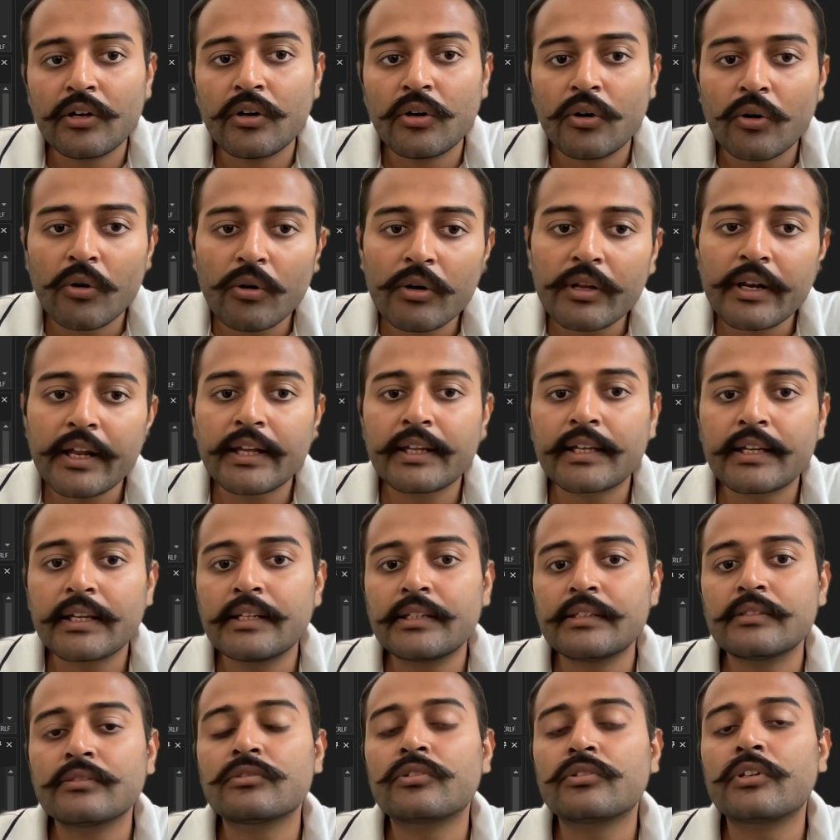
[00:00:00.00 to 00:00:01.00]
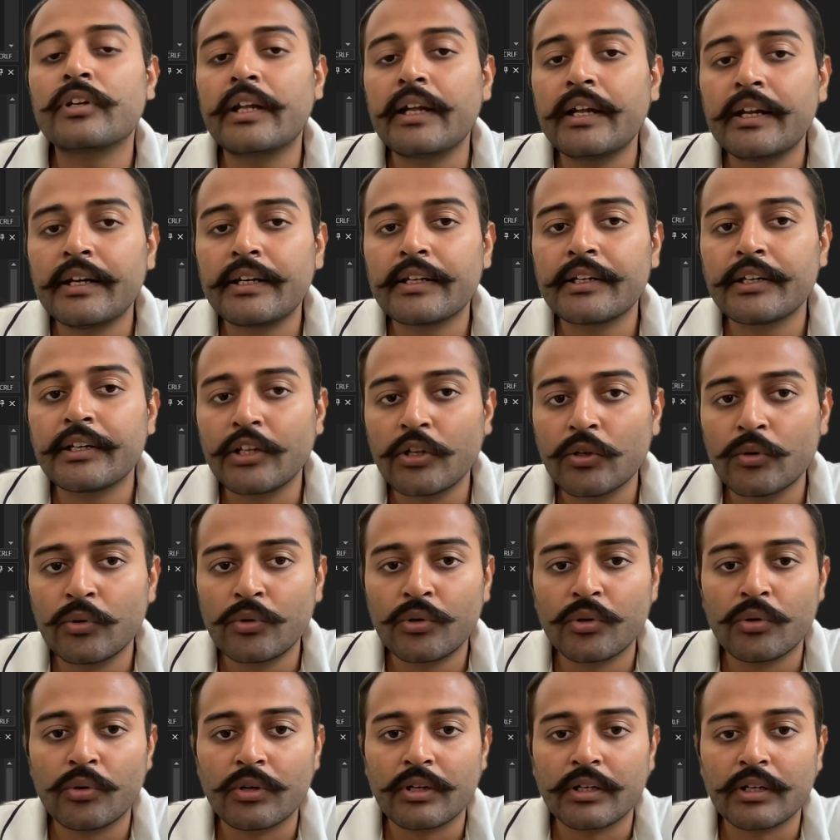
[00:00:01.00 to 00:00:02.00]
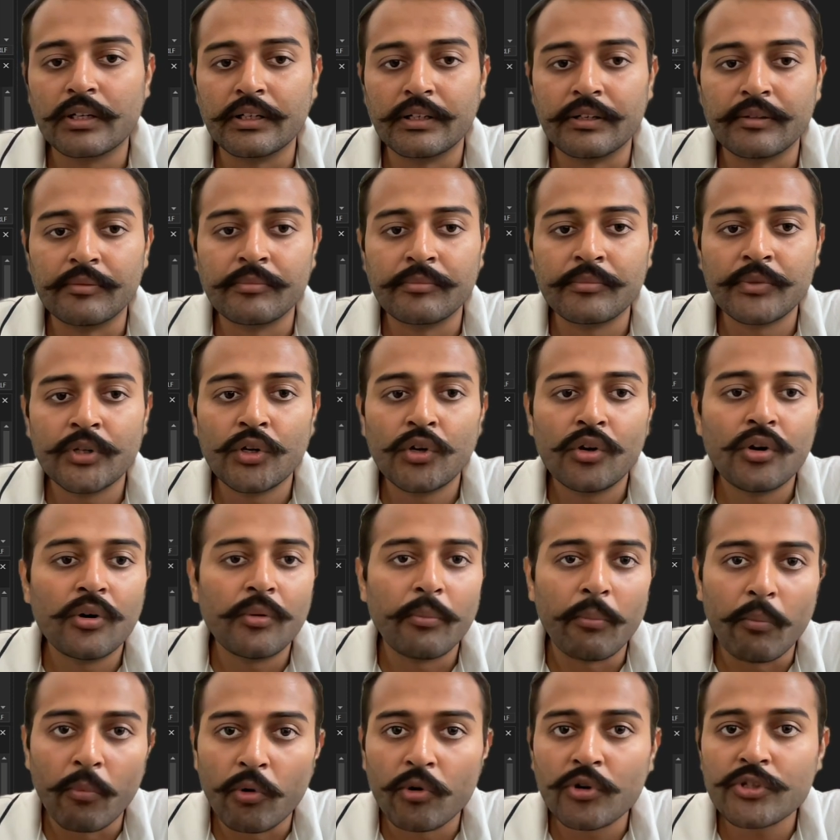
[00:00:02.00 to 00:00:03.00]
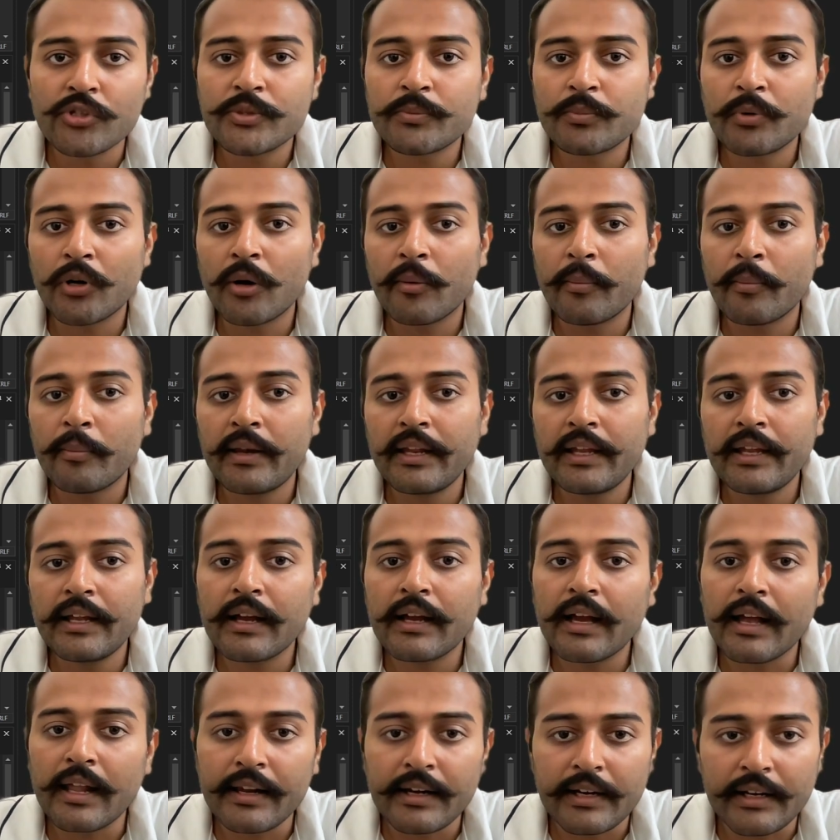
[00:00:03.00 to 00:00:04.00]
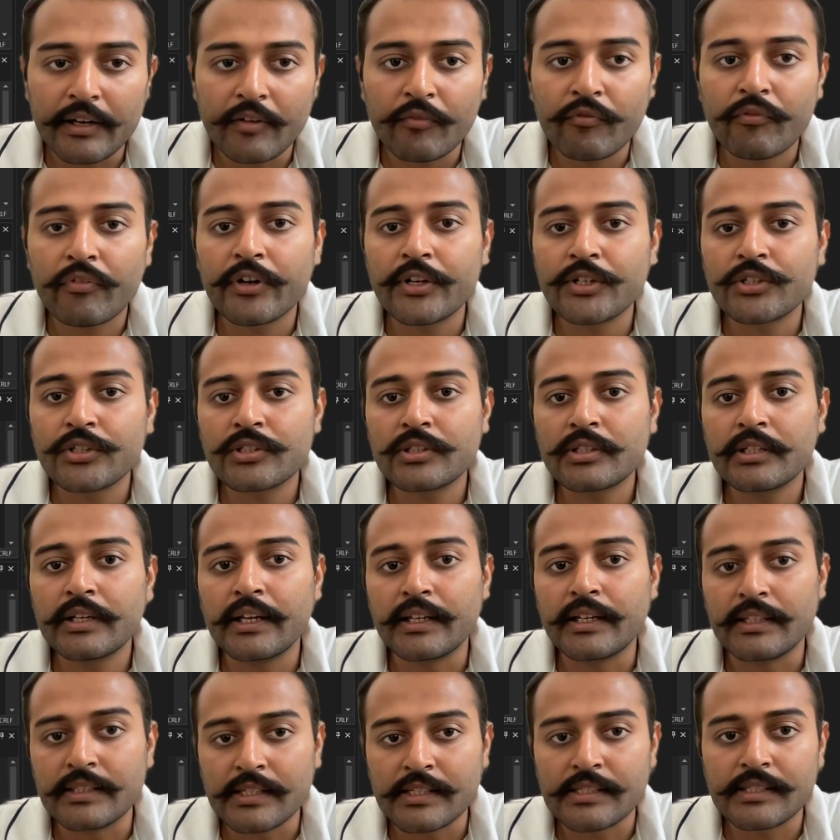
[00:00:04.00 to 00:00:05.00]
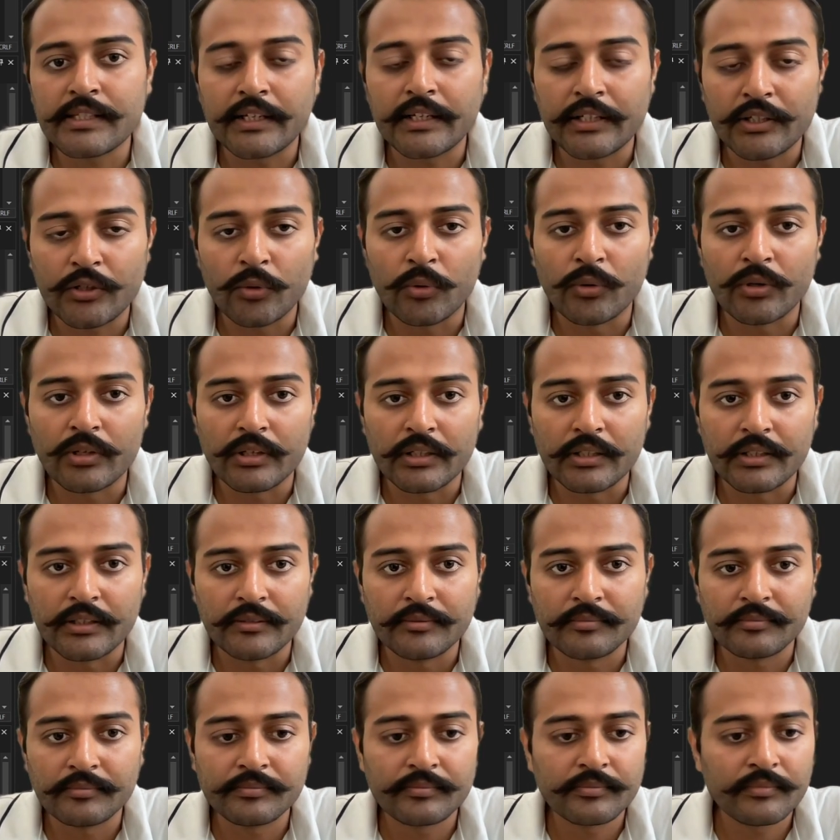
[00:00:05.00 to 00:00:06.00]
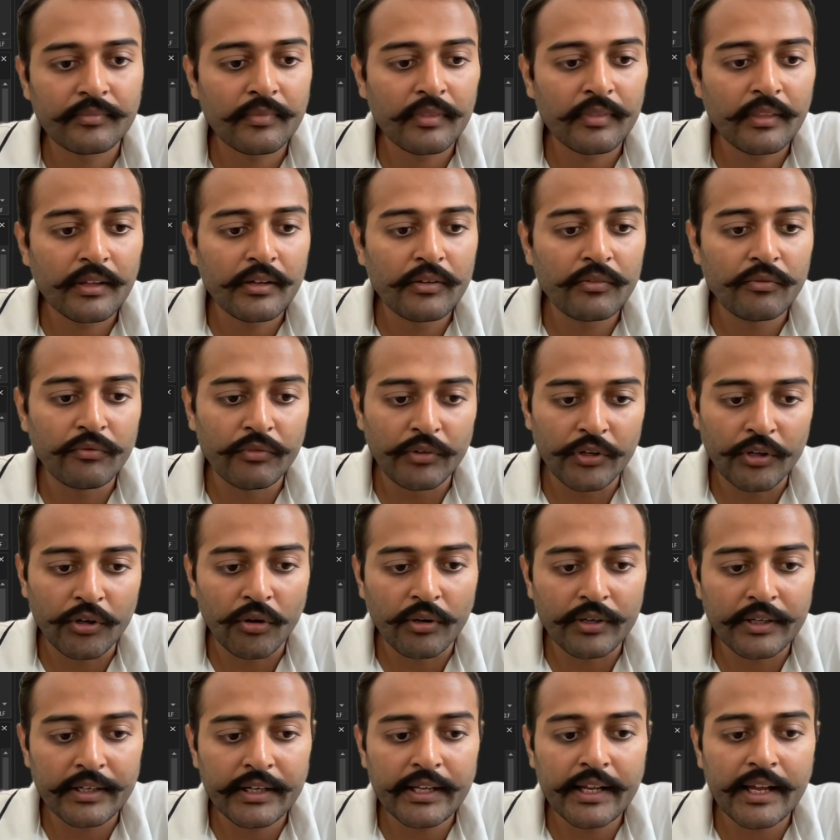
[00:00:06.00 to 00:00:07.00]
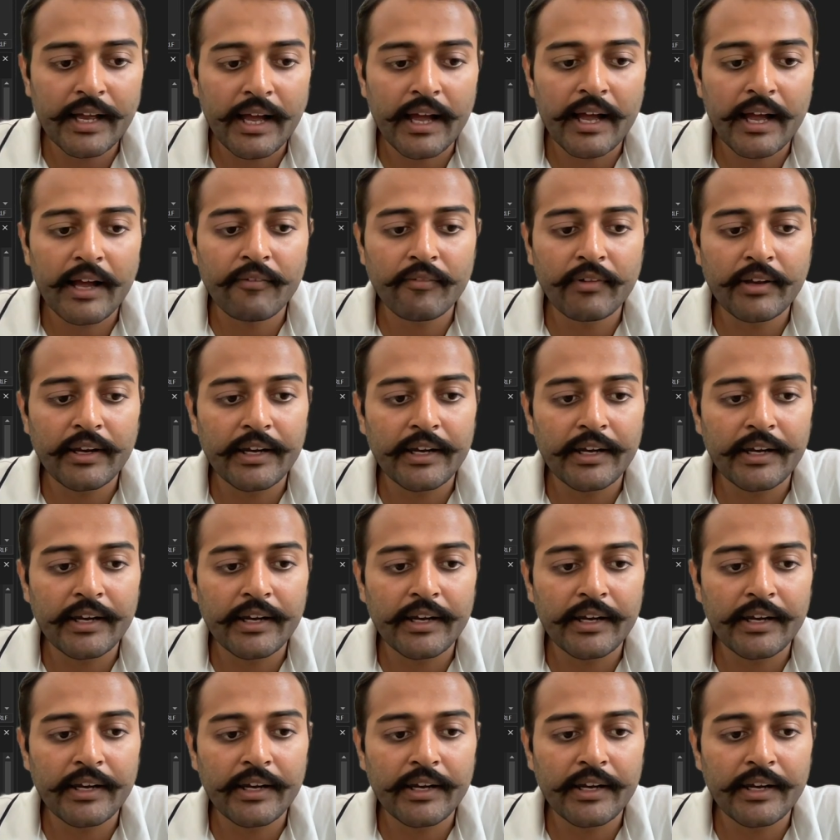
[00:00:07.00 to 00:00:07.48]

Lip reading: or I can create a new token. Most probably, I'll refresh the existing token. We already have an